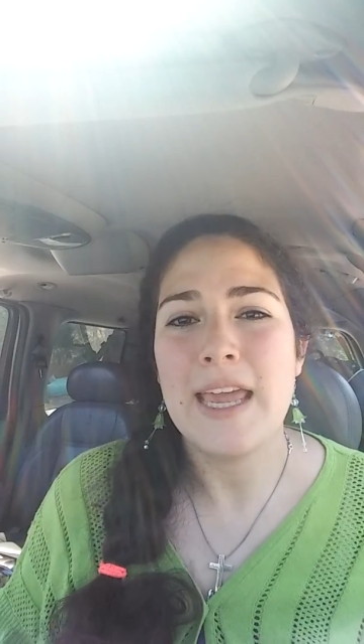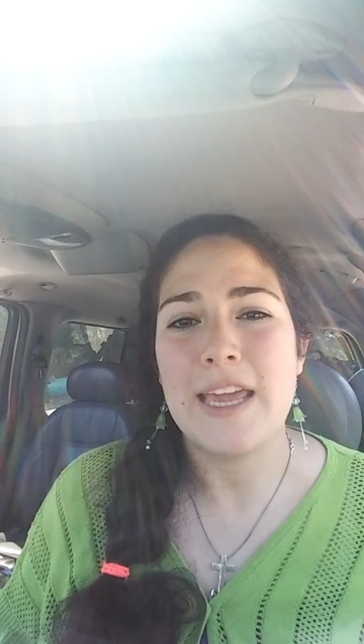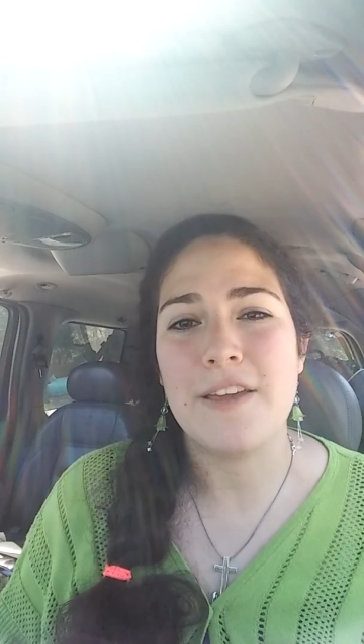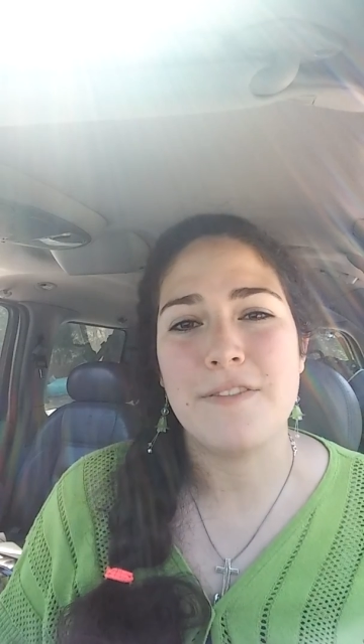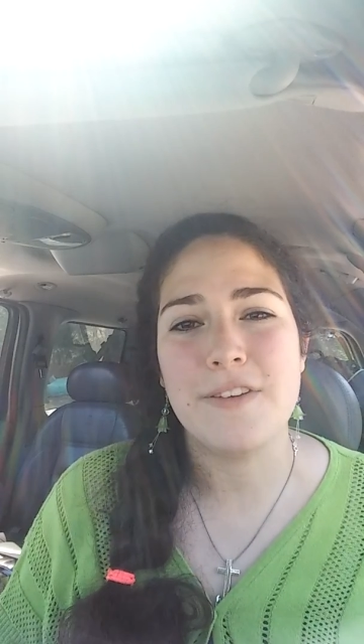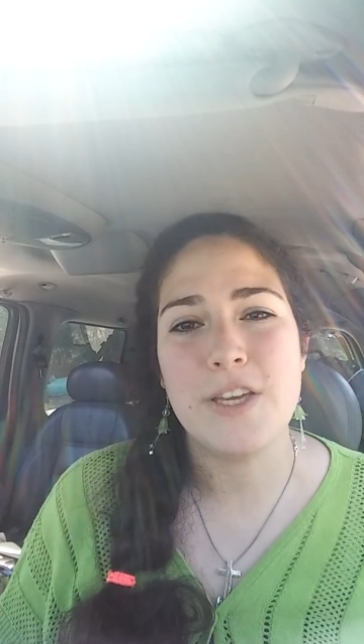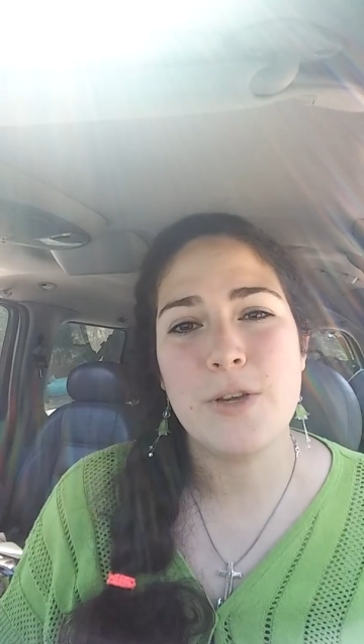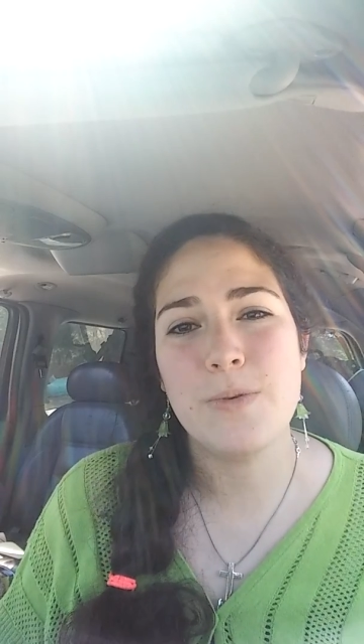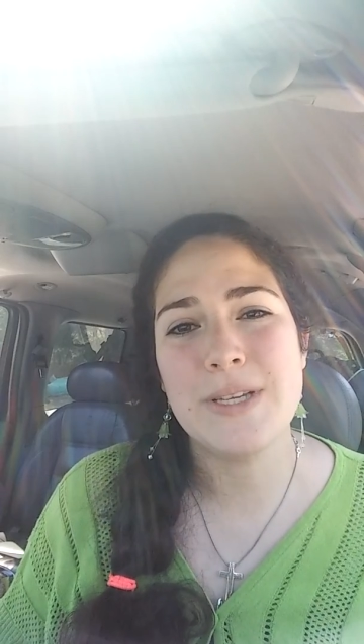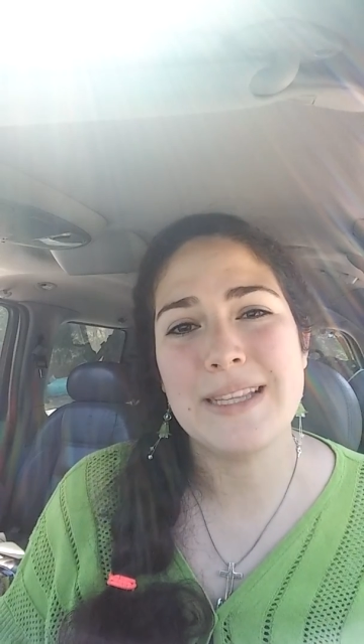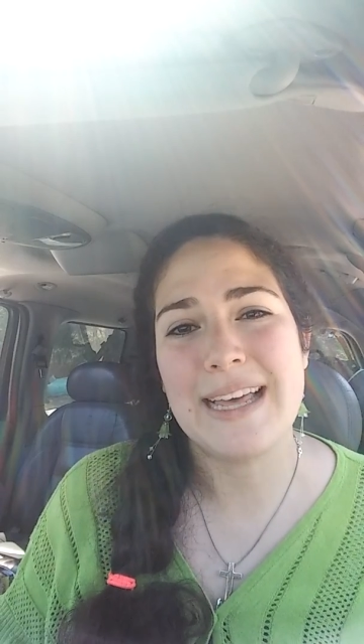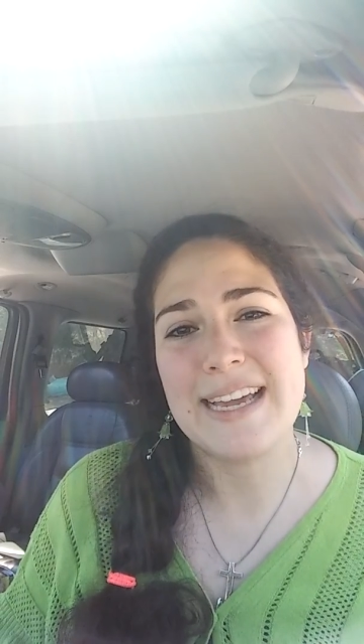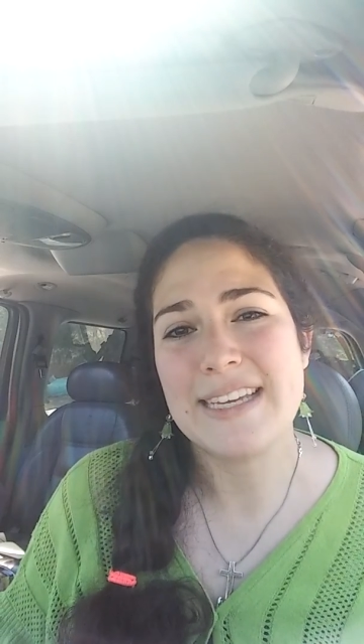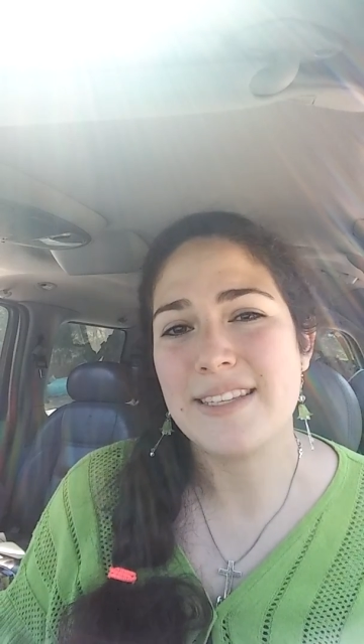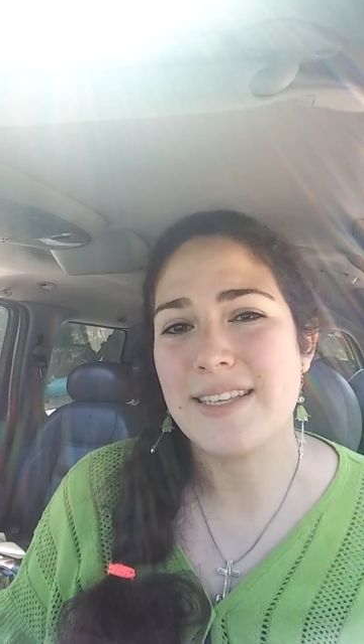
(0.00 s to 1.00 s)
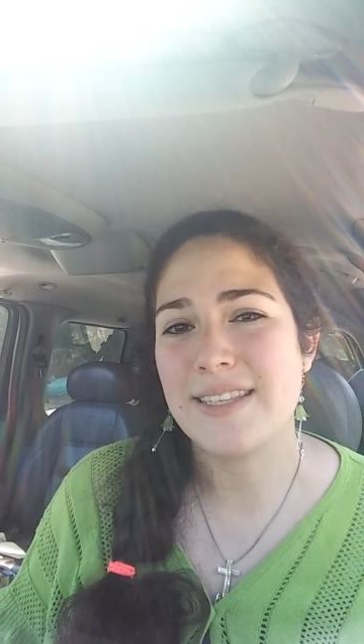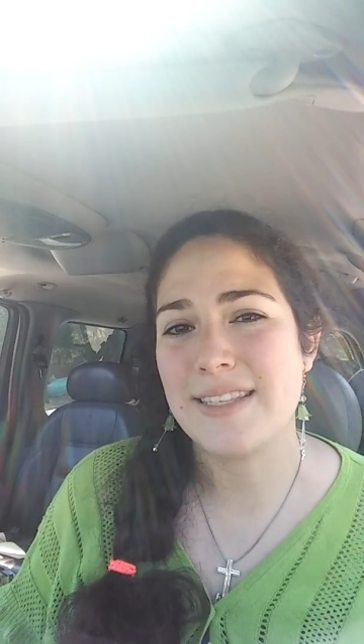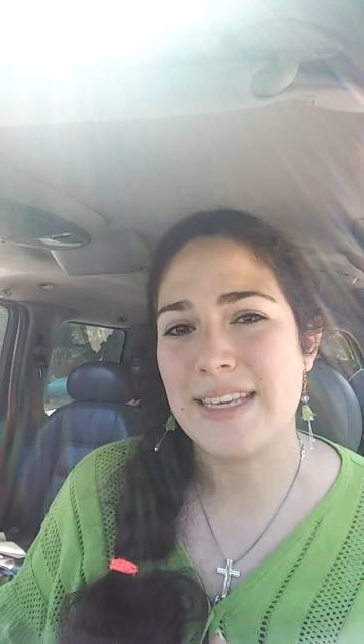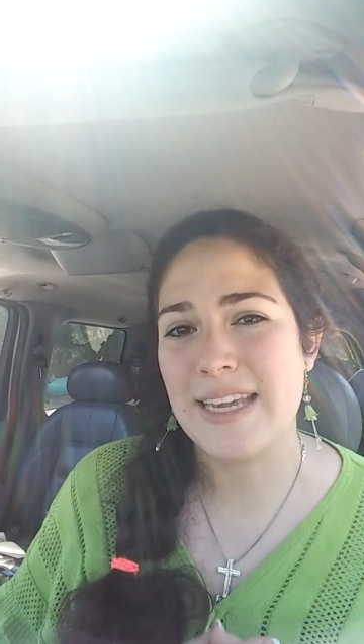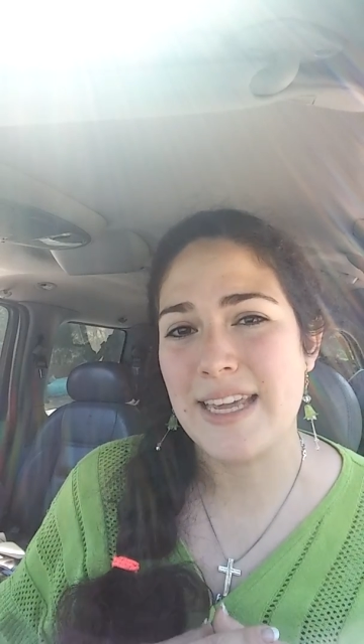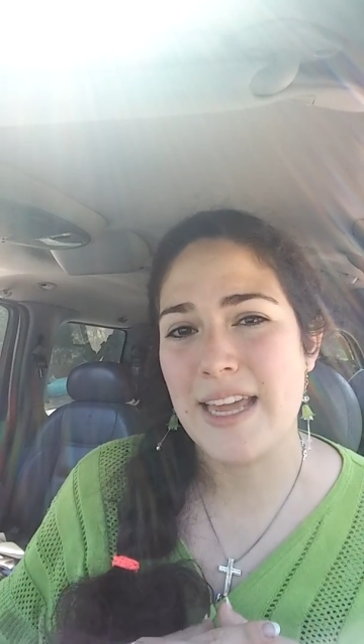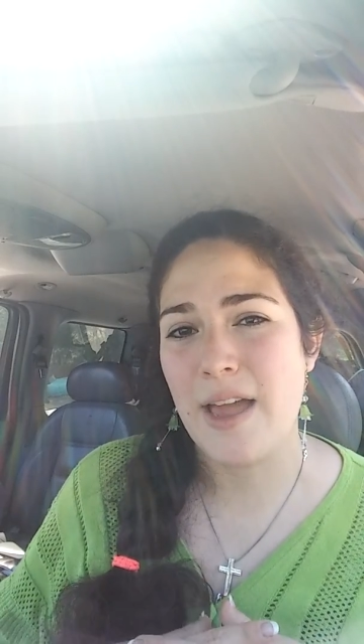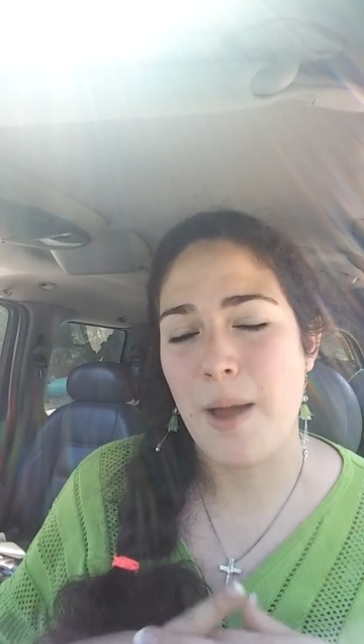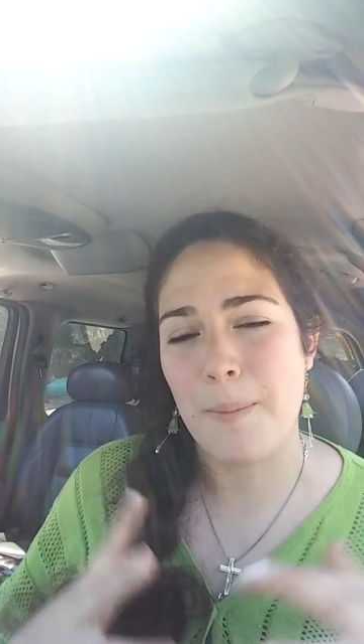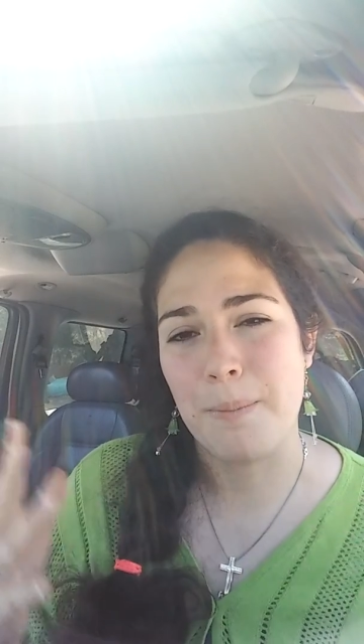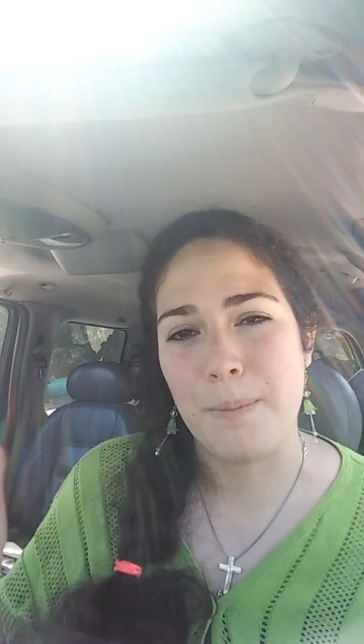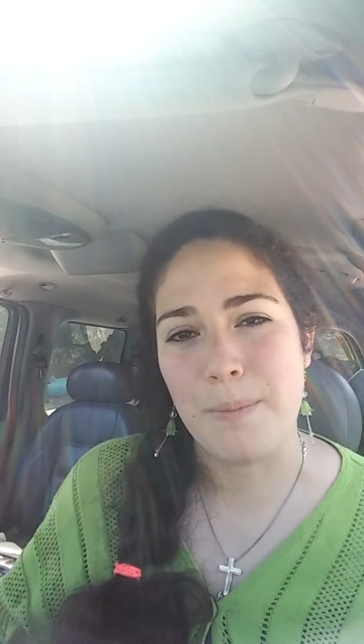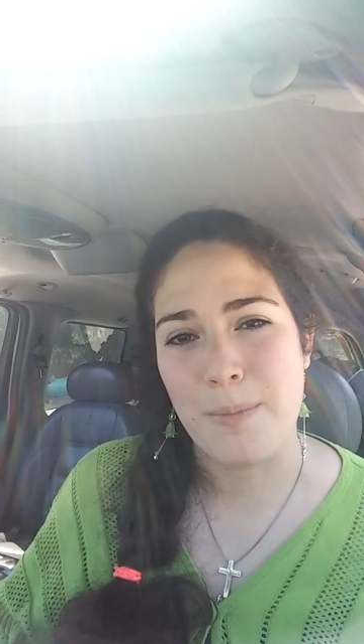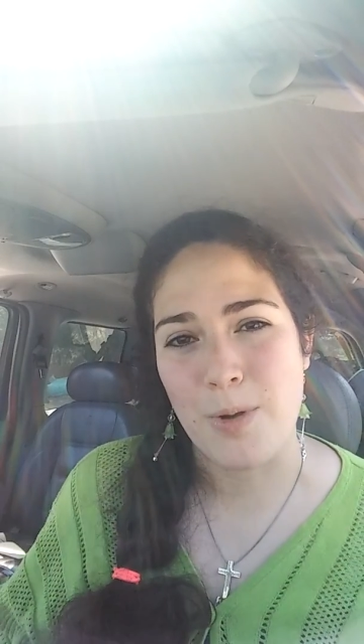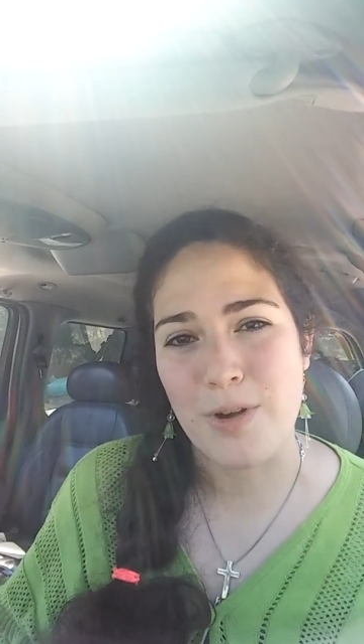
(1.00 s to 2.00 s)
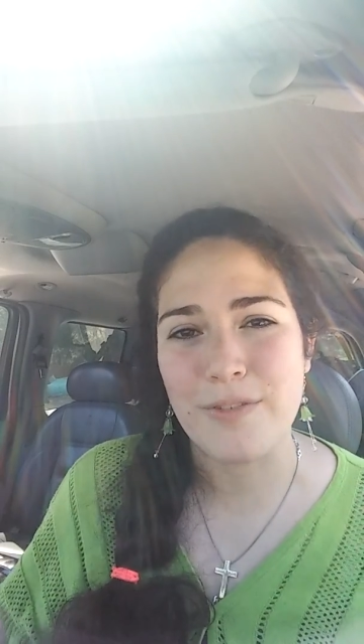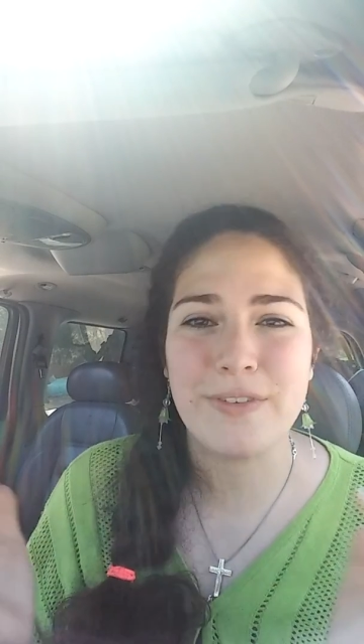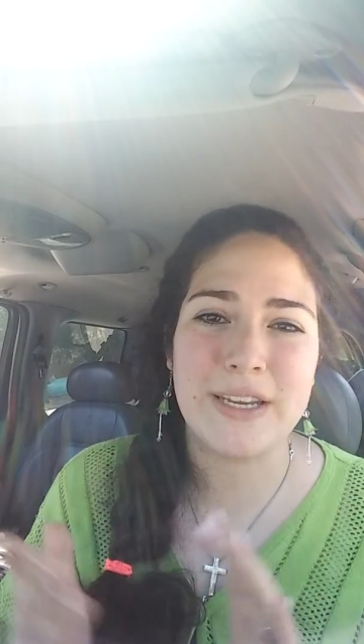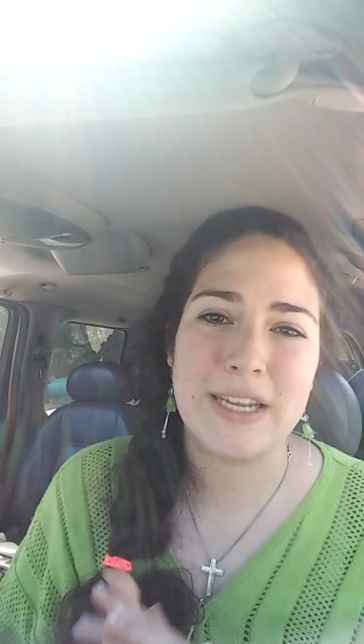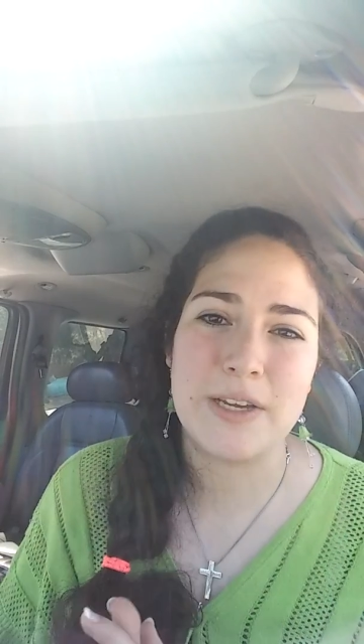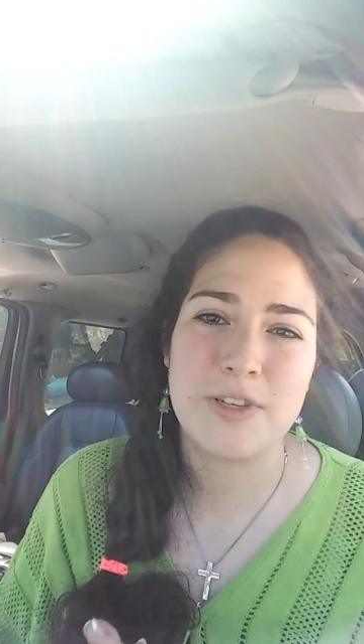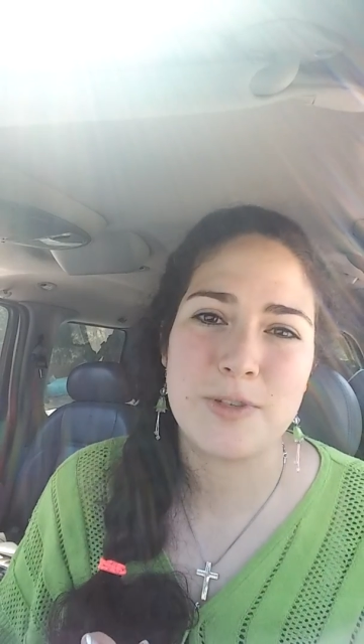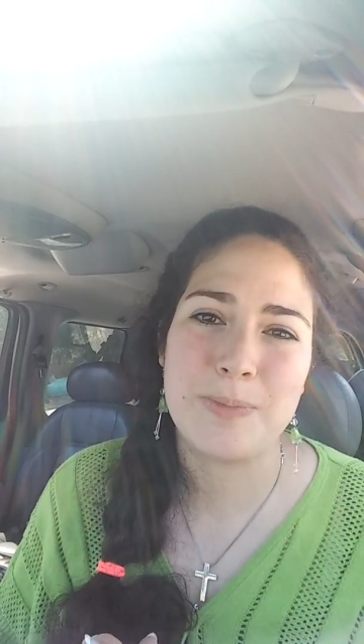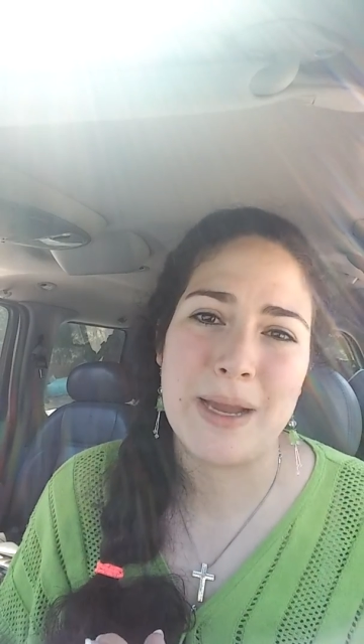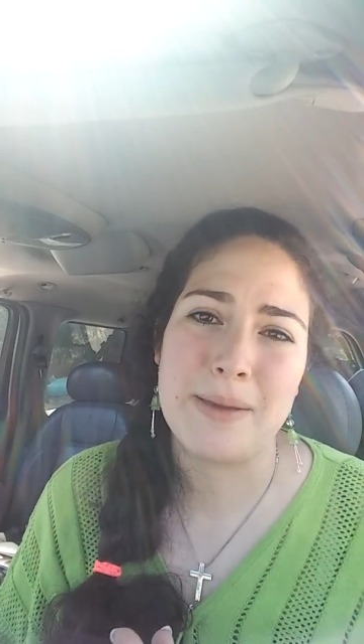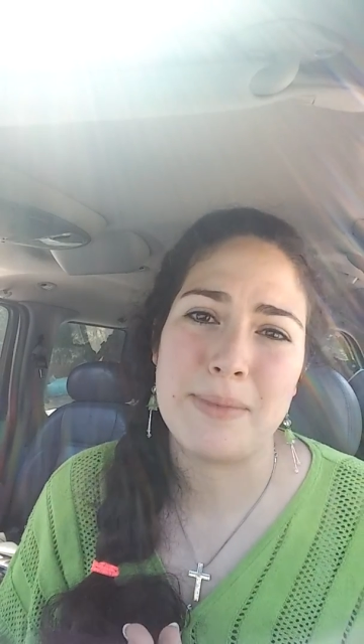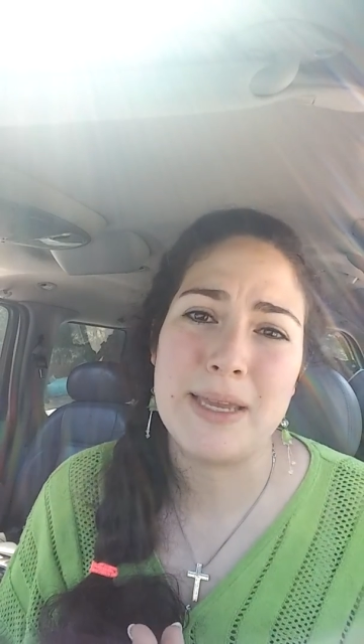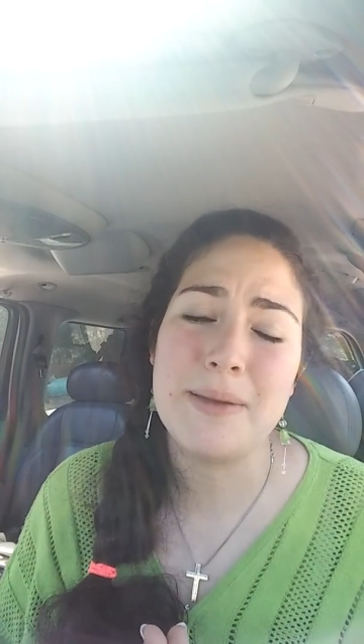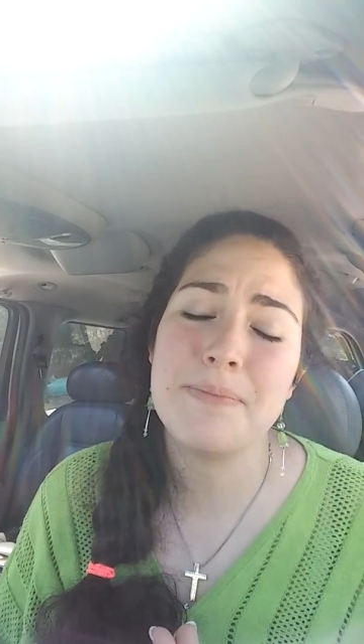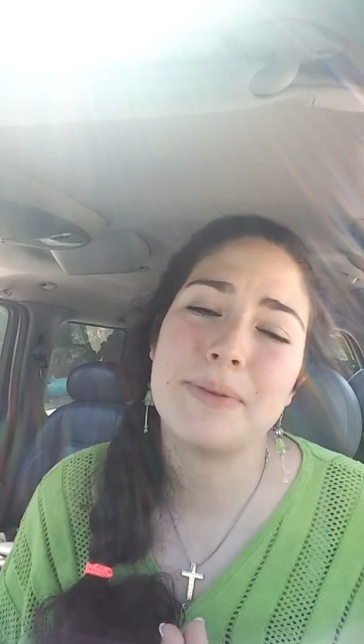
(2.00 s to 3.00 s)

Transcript: If you would like to see more videos by me,